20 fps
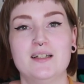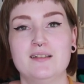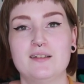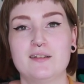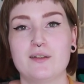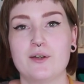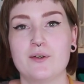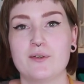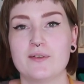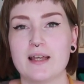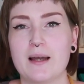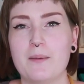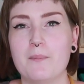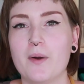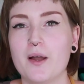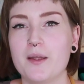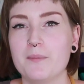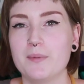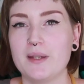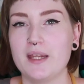So that
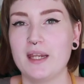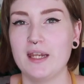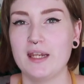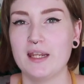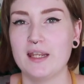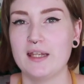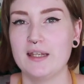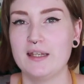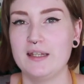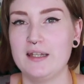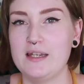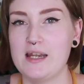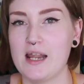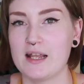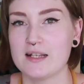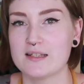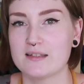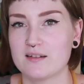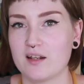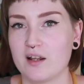might be in
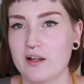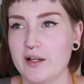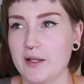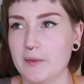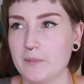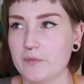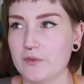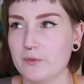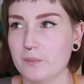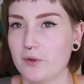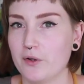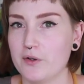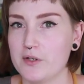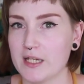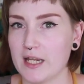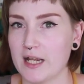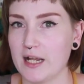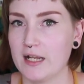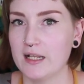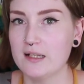next time's
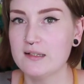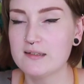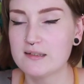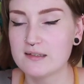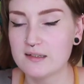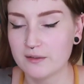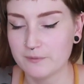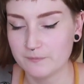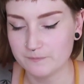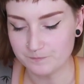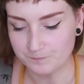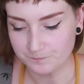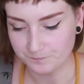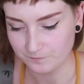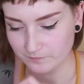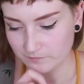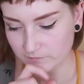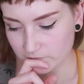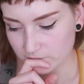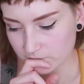podcast.
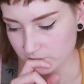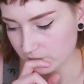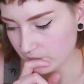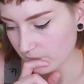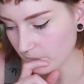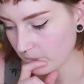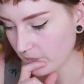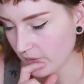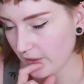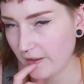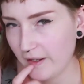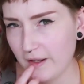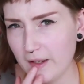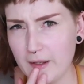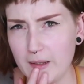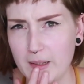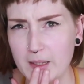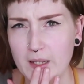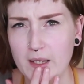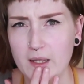
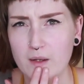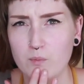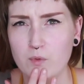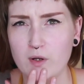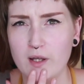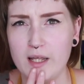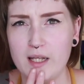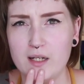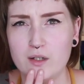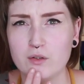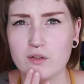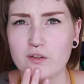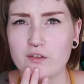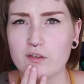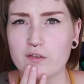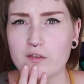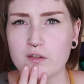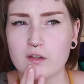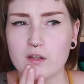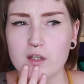What
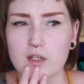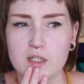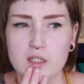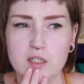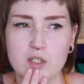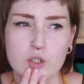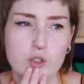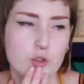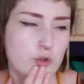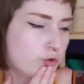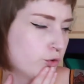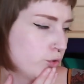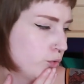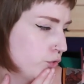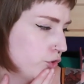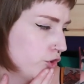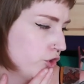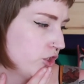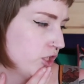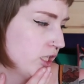else
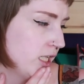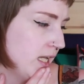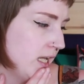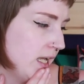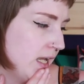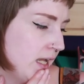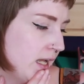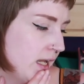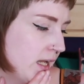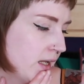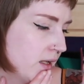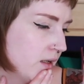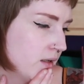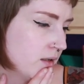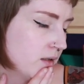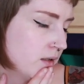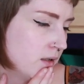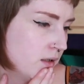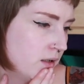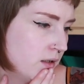to share?
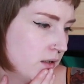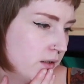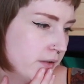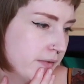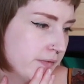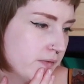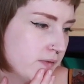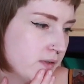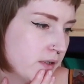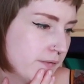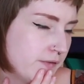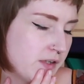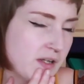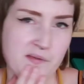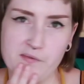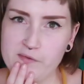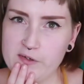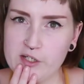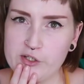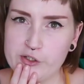I've
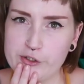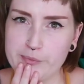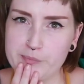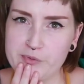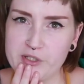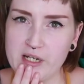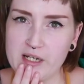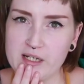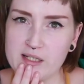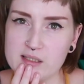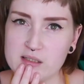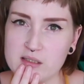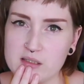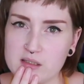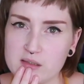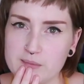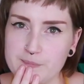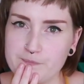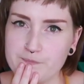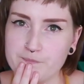done finished
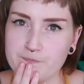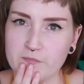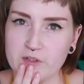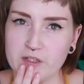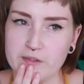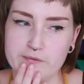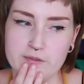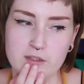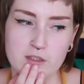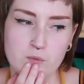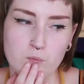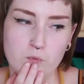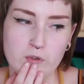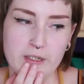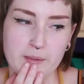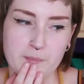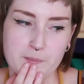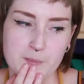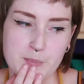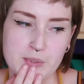objects, I've done
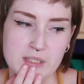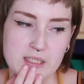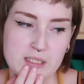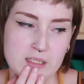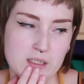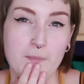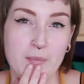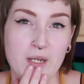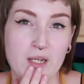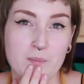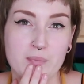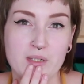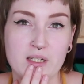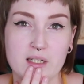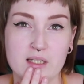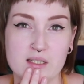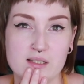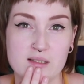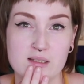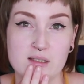whips. Maybe
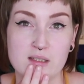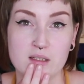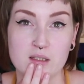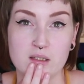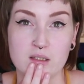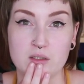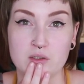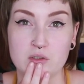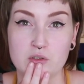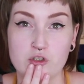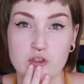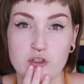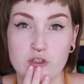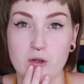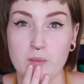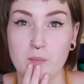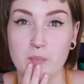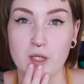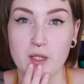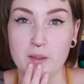it's the
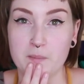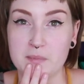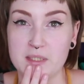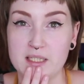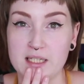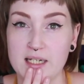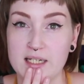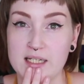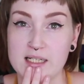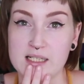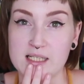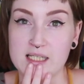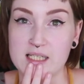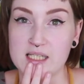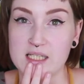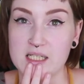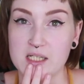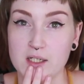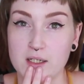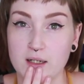shop update
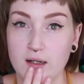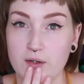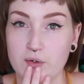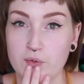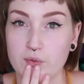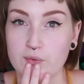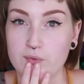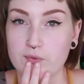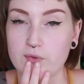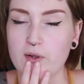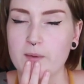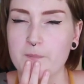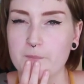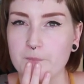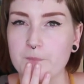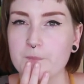stuff.